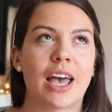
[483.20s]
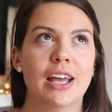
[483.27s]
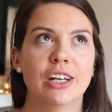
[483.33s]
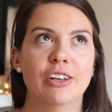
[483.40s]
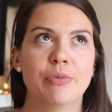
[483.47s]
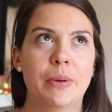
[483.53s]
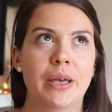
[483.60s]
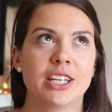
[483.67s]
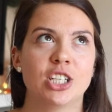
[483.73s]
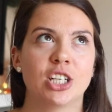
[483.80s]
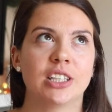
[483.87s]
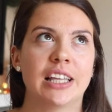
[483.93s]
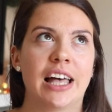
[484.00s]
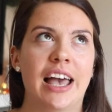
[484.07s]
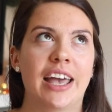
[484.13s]
kind of
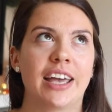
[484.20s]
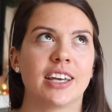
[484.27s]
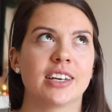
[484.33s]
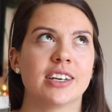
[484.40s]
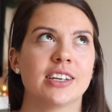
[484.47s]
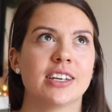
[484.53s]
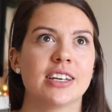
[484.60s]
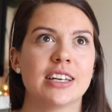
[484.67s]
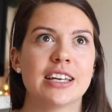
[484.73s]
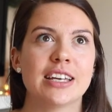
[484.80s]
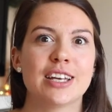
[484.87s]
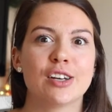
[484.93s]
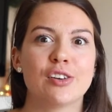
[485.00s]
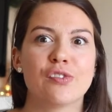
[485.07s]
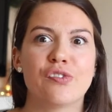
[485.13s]
picture like
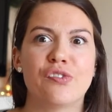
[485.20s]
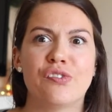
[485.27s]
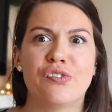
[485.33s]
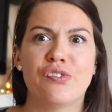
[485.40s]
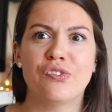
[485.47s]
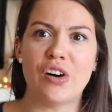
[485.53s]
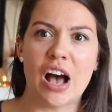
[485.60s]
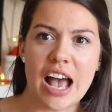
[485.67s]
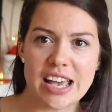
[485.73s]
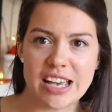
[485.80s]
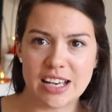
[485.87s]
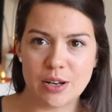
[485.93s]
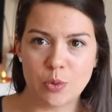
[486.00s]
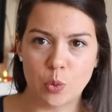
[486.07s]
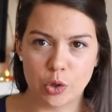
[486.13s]

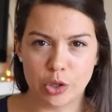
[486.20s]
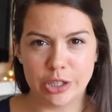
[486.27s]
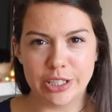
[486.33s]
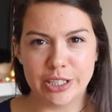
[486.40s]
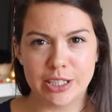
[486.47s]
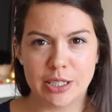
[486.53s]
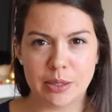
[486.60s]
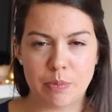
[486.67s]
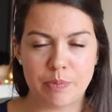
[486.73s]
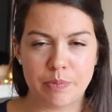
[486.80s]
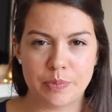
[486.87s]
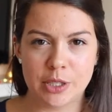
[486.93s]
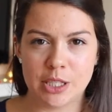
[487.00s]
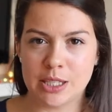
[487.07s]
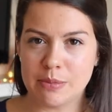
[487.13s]
firewood
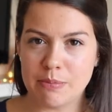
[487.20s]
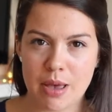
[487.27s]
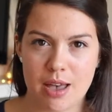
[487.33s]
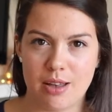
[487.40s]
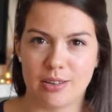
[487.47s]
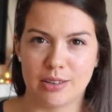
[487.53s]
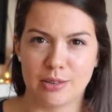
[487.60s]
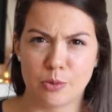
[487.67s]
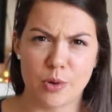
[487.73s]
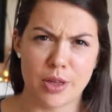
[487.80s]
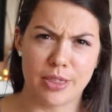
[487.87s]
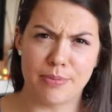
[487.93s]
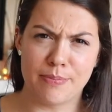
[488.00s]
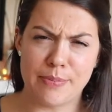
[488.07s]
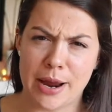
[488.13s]
smell
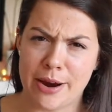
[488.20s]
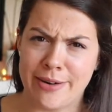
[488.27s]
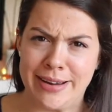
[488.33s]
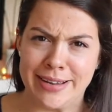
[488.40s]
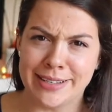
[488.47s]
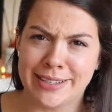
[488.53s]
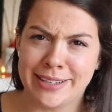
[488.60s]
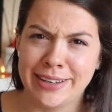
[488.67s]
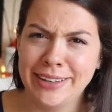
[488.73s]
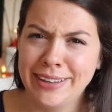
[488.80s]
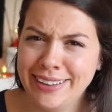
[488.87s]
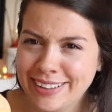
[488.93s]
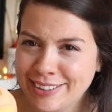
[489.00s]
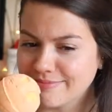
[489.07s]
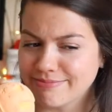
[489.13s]
with berries.
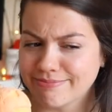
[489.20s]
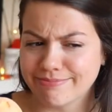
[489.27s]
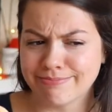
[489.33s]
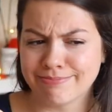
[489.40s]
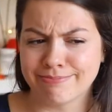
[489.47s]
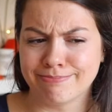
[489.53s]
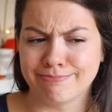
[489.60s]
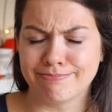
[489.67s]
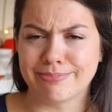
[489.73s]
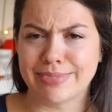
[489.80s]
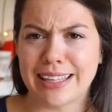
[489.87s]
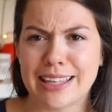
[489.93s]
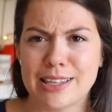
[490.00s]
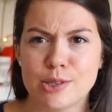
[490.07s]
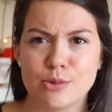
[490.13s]

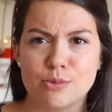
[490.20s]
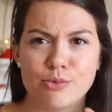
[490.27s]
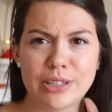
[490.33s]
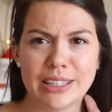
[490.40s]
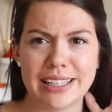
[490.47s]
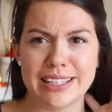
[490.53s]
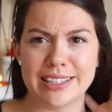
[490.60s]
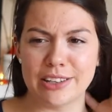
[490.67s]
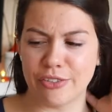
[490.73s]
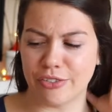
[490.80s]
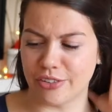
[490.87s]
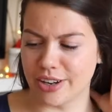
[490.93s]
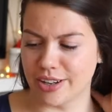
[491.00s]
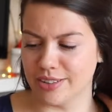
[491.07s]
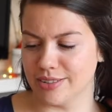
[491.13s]
That's really
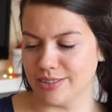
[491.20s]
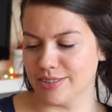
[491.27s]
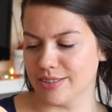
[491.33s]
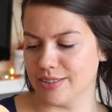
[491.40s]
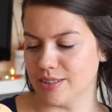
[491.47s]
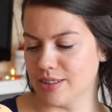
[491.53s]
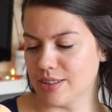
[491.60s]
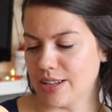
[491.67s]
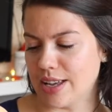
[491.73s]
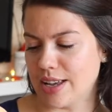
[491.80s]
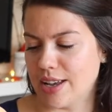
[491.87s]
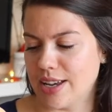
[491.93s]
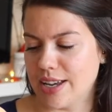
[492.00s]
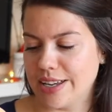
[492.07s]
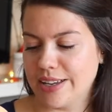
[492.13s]
different.
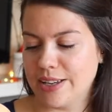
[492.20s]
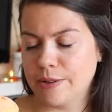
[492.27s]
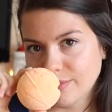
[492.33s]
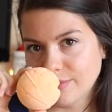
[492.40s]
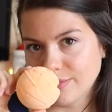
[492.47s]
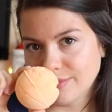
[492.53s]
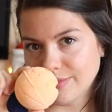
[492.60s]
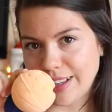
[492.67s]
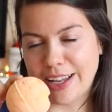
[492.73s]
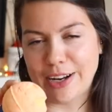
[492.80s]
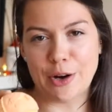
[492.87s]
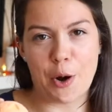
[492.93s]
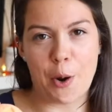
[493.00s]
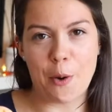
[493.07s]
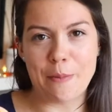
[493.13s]
I
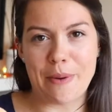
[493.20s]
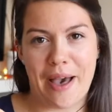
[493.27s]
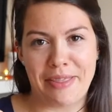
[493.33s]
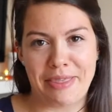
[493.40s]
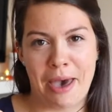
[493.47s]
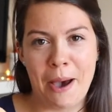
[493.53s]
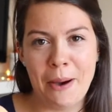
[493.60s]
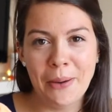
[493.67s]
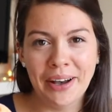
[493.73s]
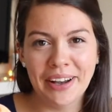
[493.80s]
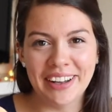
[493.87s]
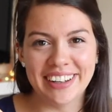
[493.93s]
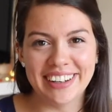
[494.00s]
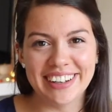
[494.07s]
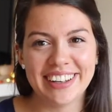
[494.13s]
don't know about that one.
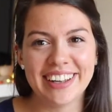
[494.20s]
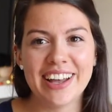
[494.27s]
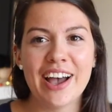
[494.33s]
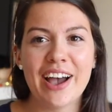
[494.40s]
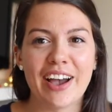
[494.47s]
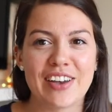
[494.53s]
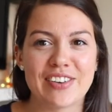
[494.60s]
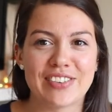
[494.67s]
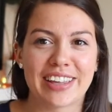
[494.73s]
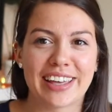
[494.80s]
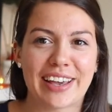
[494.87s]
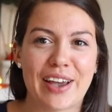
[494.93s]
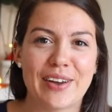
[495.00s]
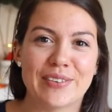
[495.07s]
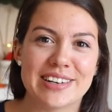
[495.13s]
I feel
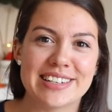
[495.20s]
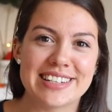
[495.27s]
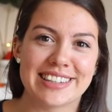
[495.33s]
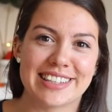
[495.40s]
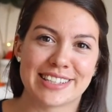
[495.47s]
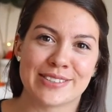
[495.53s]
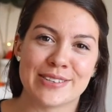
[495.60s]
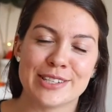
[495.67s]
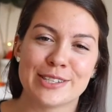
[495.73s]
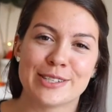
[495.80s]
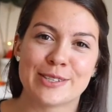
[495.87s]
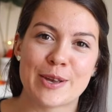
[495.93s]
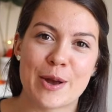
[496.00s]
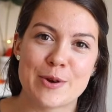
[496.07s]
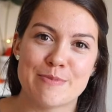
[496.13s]
like I wanted this one
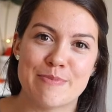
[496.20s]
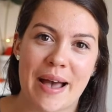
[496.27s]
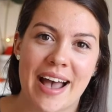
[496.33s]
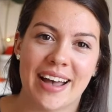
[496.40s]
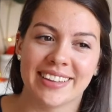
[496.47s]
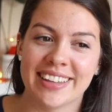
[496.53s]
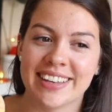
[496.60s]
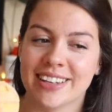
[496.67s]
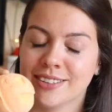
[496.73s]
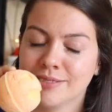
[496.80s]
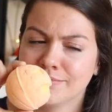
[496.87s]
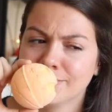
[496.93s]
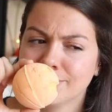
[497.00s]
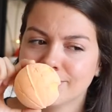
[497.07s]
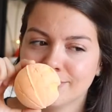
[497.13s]
so badly
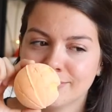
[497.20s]
and